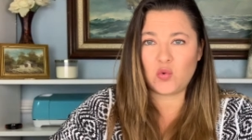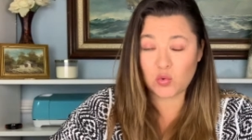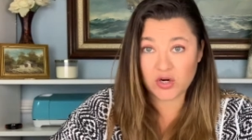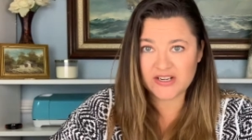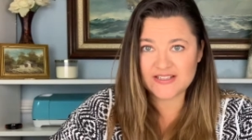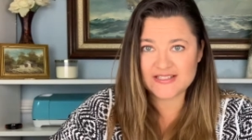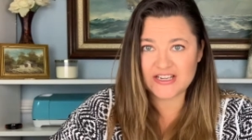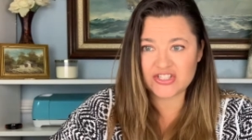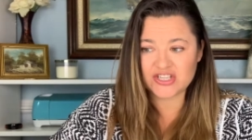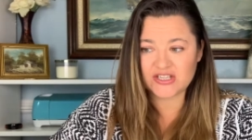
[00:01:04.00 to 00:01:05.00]

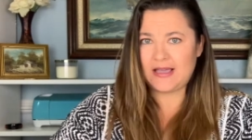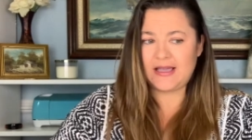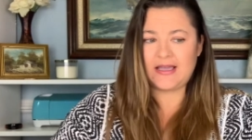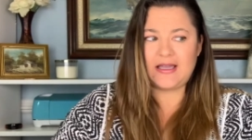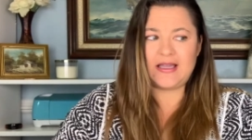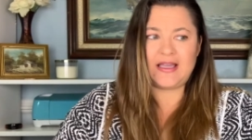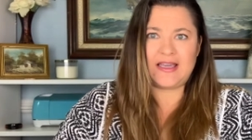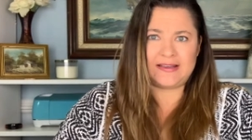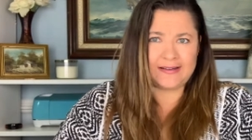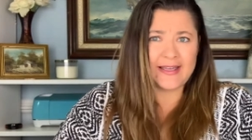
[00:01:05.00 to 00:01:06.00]
organization and
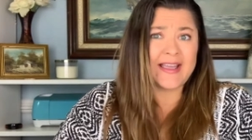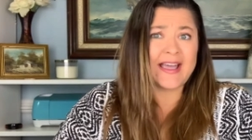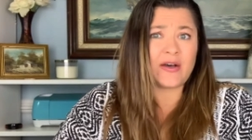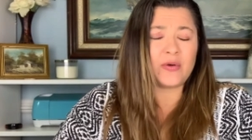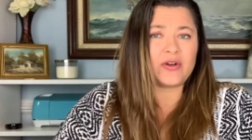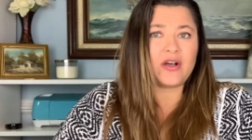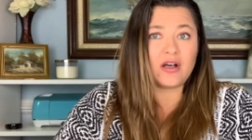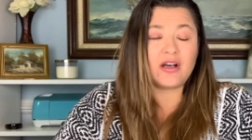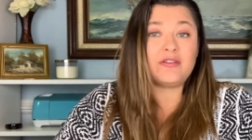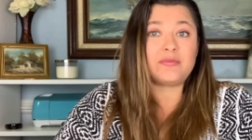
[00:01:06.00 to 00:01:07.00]
the layout
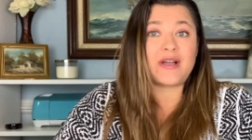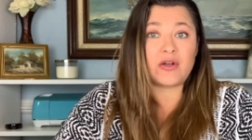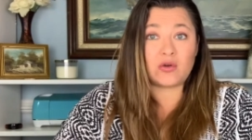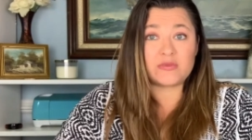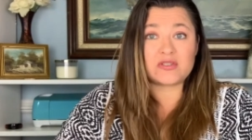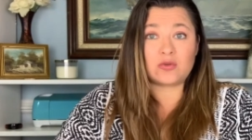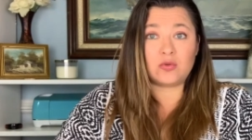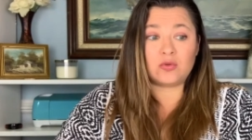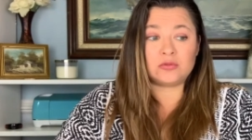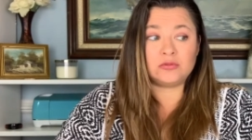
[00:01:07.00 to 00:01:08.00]
of my
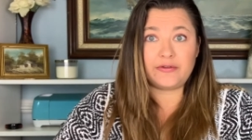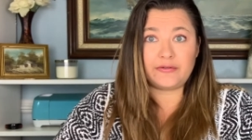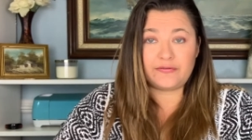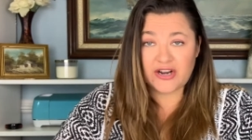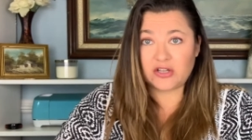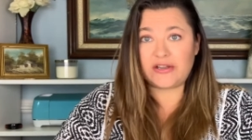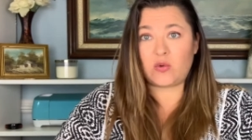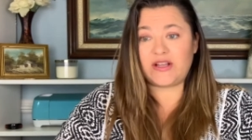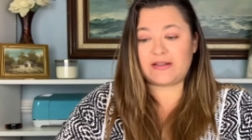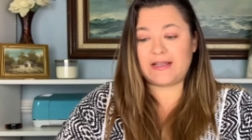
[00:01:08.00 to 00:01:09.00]
homeschool fairly
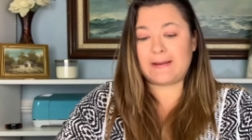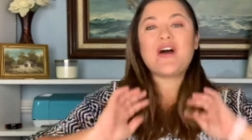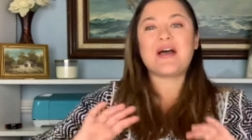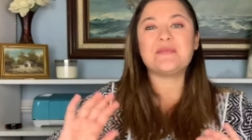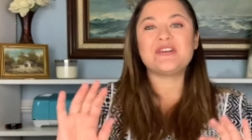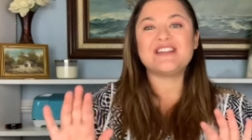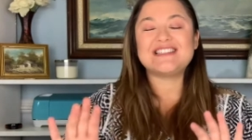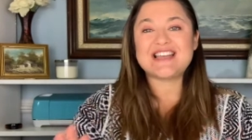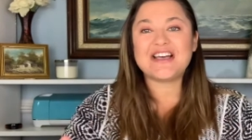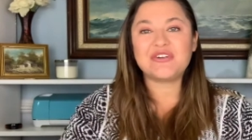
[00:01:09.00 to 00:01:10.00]
quickly. I'm going to
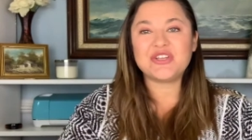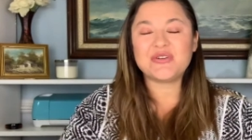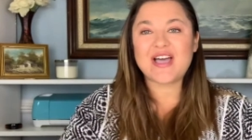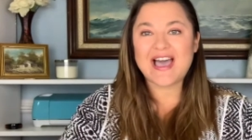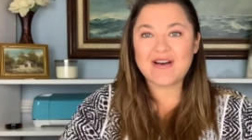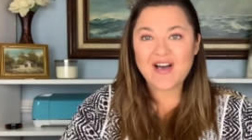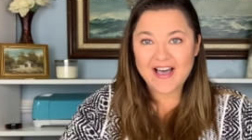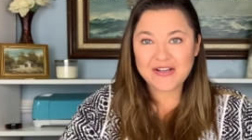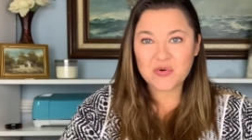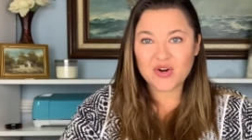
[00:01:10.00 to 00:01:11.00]
tell you how
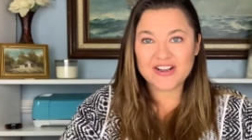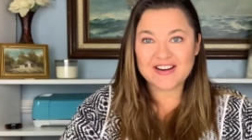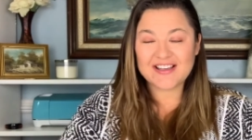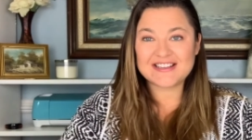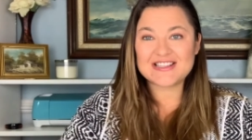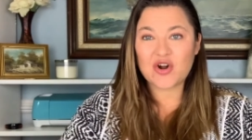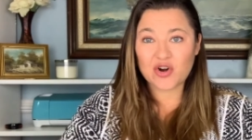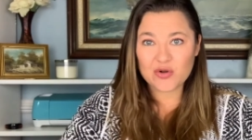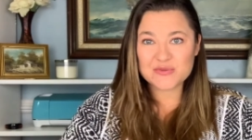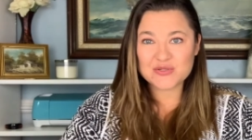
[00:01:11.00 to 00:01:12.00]
I organize our
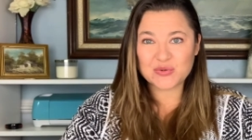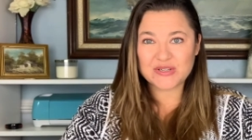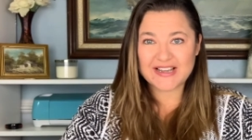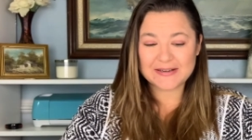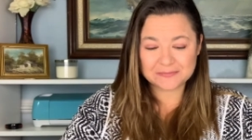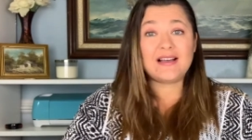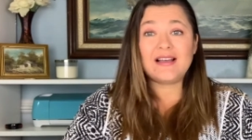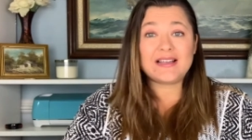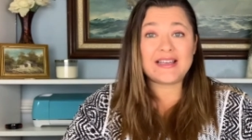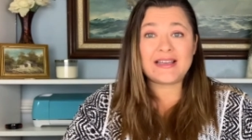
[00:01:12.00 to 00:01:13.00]
homeschool day.
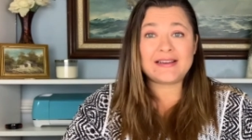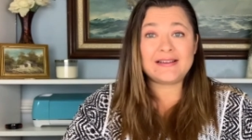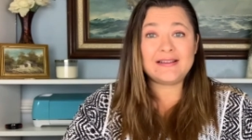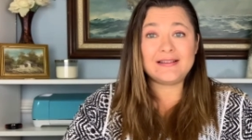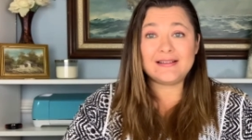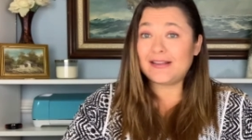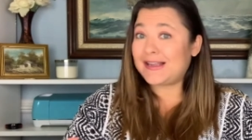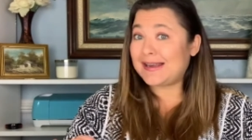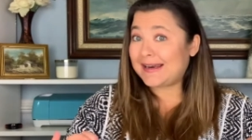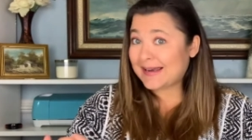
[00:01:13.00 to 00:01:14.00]
Again,
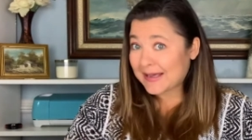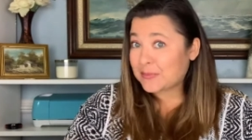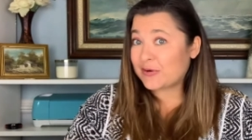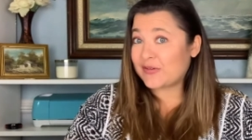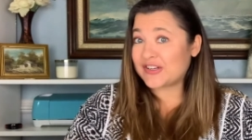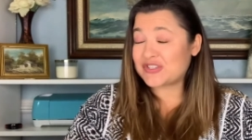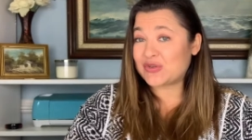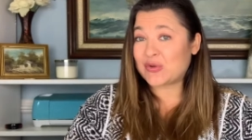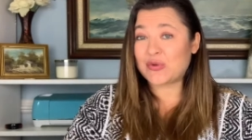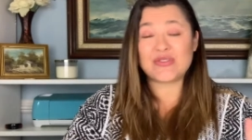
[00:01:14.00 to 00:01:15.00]
not a
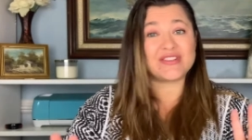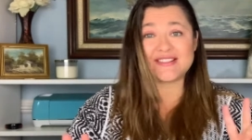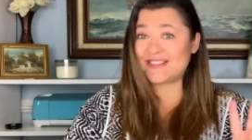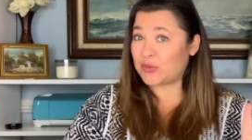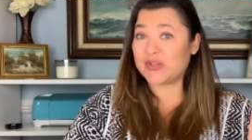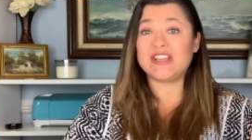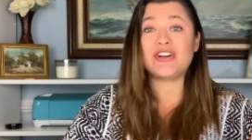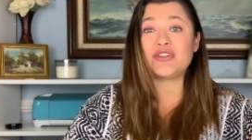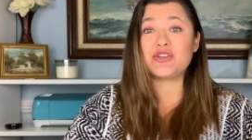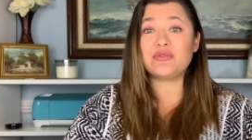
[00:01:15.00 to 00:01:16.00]
professional. This is only year
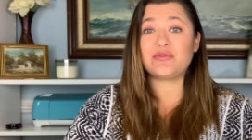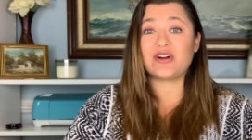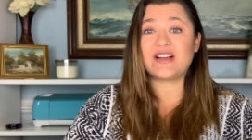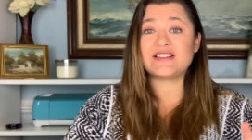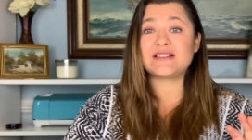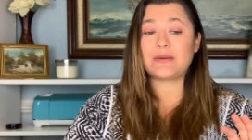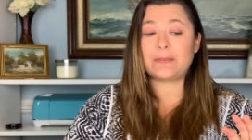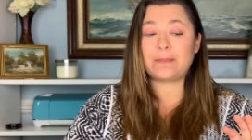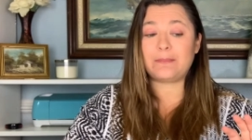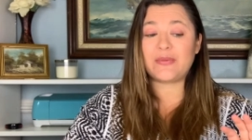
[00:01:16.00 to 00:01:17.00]
2 for us,
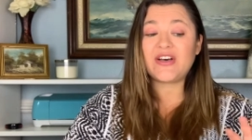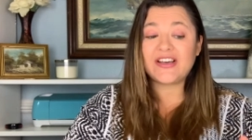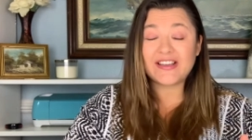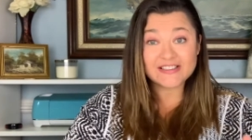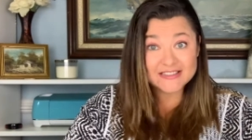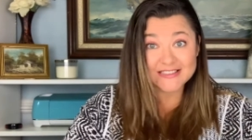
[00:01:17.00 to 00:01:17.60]
but